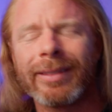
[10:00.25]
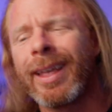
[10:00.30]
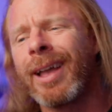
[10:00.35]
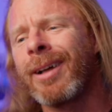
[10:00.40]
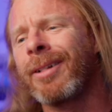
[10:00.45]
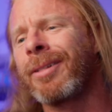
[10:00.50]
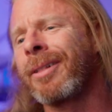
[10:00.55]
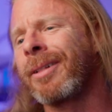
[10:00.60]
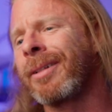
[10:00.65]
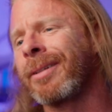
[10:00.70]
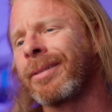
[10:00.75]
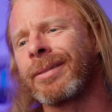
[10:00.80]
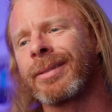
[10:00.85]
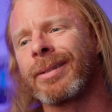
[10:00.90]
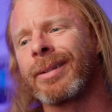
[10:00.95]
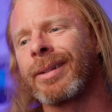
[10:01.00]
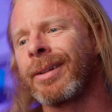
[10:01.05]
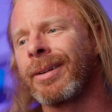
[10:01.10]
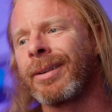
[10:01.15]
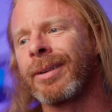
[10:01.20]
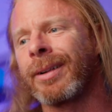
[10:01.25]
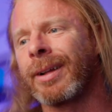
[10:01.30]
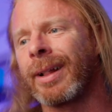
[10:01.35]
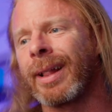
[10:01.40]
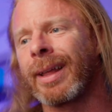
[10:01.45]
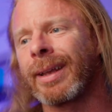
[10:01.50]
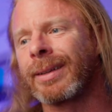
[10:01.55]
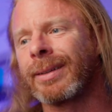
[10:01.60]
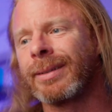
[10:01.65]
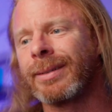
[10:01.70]
No,
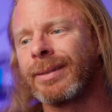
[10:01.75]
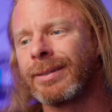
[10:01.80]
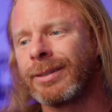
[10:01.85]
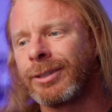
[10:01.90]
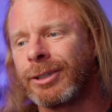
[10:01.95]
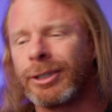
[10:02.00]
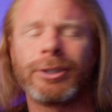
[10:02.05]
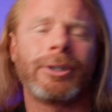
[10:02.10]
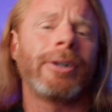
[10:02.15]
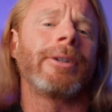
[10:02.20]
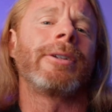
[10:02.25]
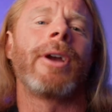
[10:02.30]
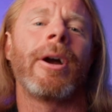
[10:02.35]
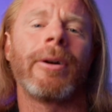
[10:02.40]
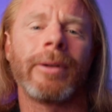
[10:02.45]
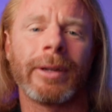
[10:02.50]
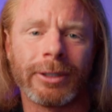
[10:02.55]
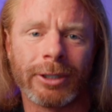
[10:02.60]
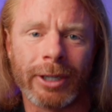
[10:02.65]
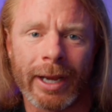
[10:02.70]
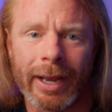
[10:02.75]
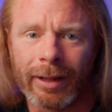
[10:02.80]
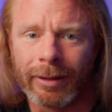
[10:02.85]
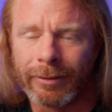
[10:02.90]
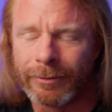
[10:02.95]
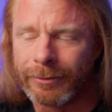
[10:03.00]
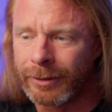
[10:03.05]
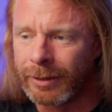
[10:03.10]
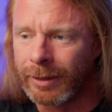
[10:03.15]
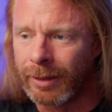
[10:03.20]
like, she should go to
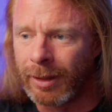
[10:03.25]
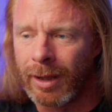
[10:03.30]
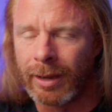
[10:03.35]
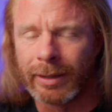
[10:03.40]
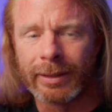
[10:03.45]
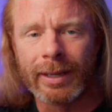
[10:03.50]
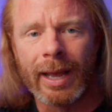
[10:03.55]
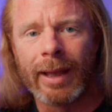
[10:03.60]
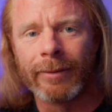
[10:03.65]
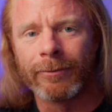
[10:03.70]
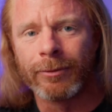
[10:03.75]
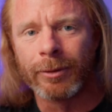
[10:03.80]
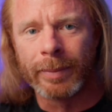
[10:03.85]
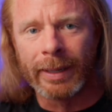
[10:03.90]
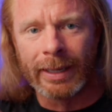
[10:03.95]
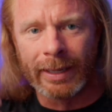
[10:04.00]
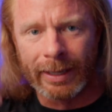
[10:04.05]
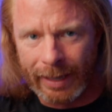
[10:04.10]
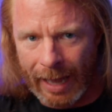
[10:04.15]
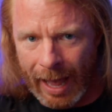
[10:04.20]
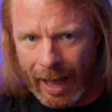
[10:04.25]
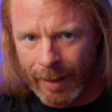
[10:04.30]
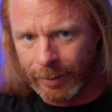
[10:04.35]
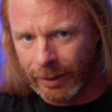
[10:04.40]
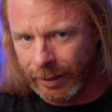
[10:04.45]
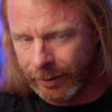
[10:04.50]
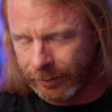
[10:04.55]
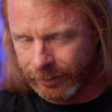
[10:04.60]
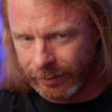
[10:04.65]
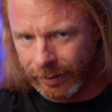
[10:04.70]
jail for a long time for being a
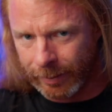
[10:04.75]
communist